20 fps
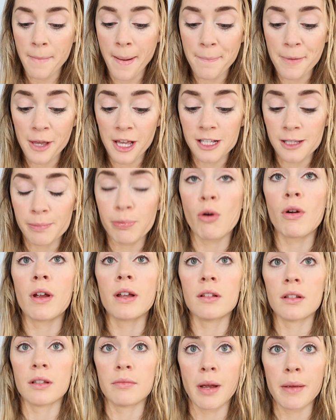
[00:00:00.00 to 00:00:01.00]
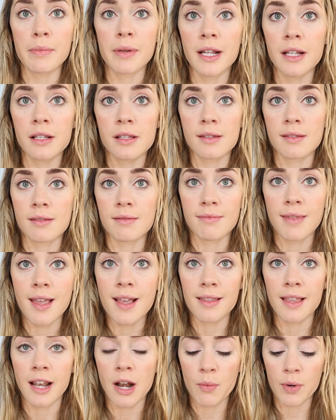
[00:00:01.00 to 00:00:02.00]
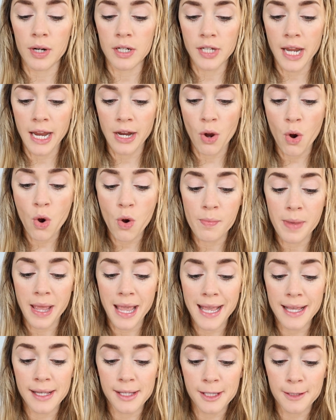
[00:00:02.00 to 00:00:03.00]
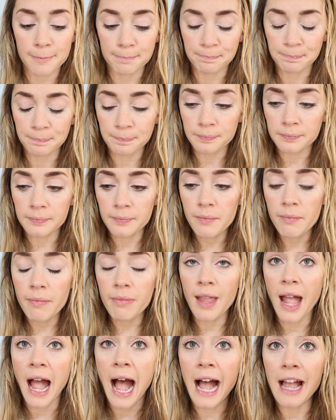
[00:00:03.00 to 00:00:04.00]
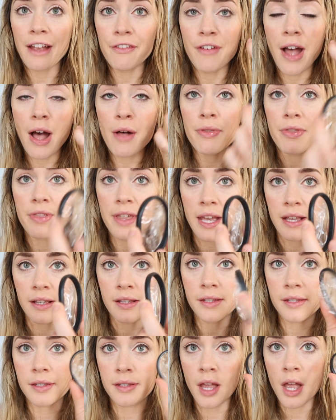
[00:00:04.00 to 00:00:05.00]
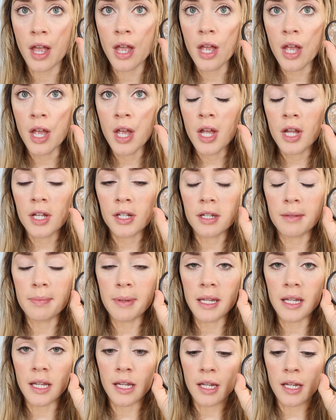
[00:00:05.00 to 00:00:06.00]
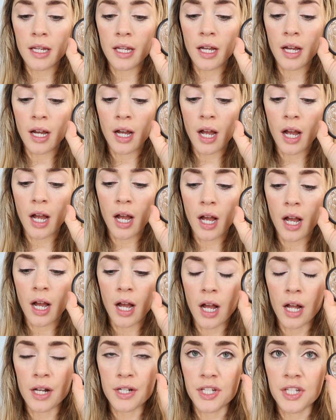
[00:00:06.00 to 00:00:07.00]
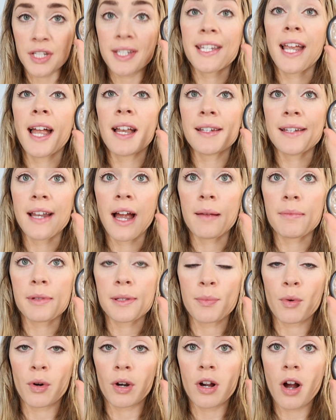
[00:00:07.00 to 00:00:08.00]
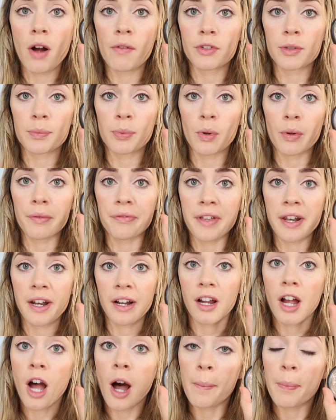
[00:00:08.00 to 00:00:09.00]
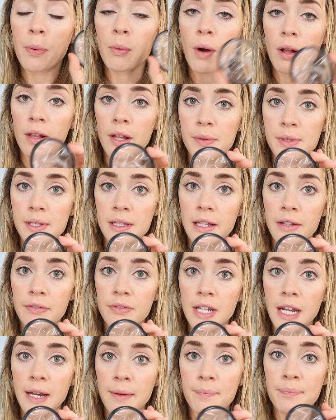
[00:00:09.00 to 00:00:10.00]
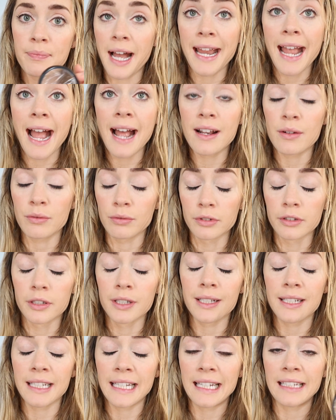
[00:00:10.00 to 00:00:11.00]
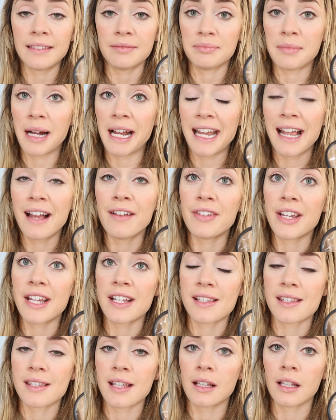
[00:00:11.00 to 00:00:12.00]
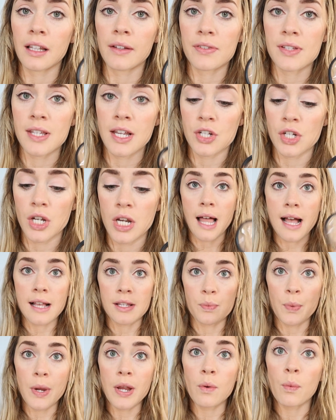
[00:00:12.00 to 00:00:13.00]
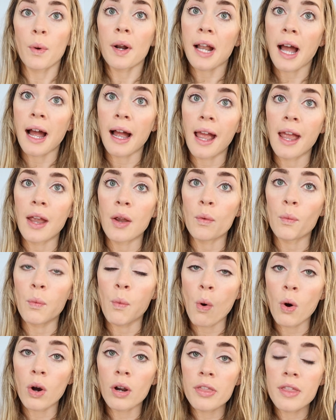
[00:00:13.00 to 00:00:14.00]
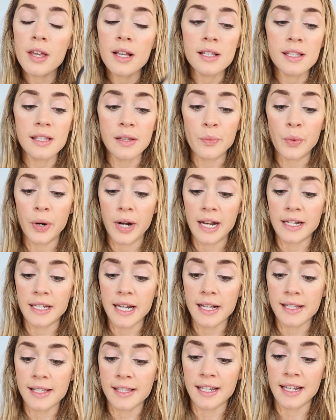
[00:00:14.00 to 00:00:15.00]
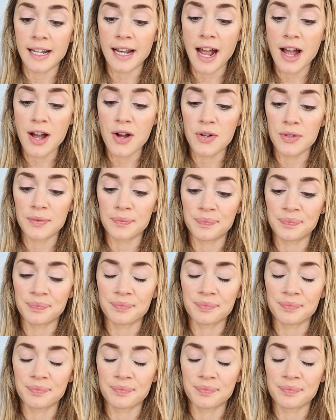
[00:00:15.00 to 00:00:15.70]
My biggest point and my biggest thing that I want to take home is I found this to be 10 times more comfortable than a cup while I was lifting. I had a really, my heaviest deadlift session last week when I wore this and when I tested it out.